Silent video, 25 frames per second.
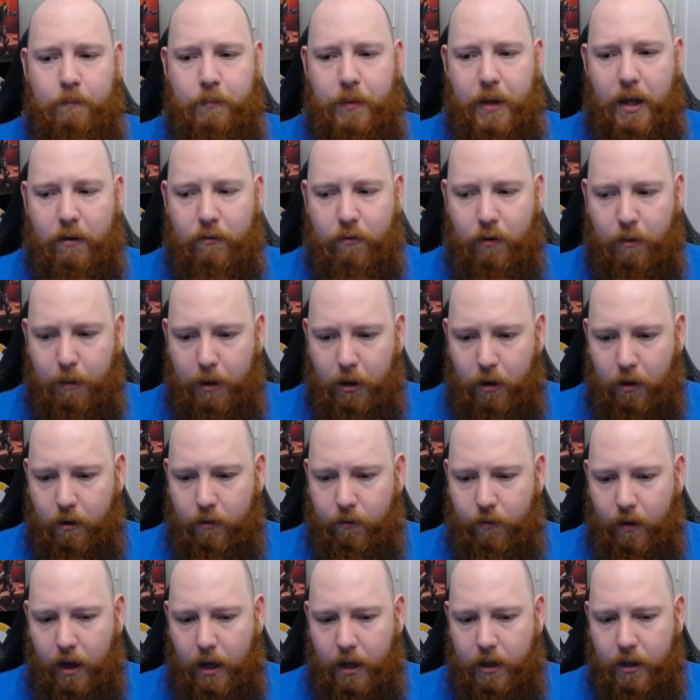and from a lot
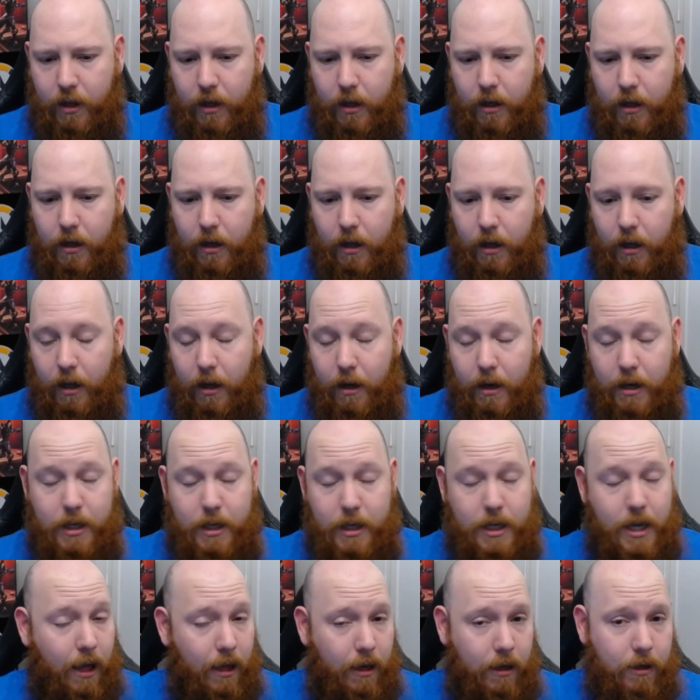of other
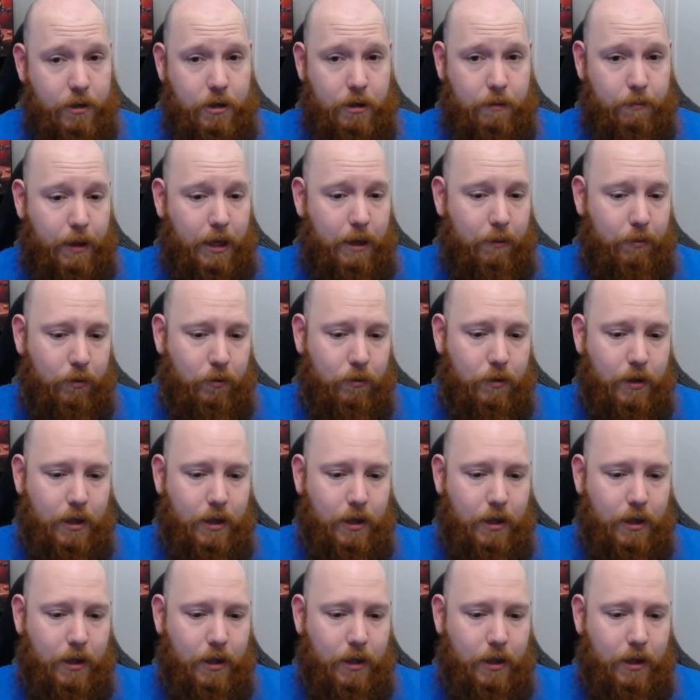intelligent people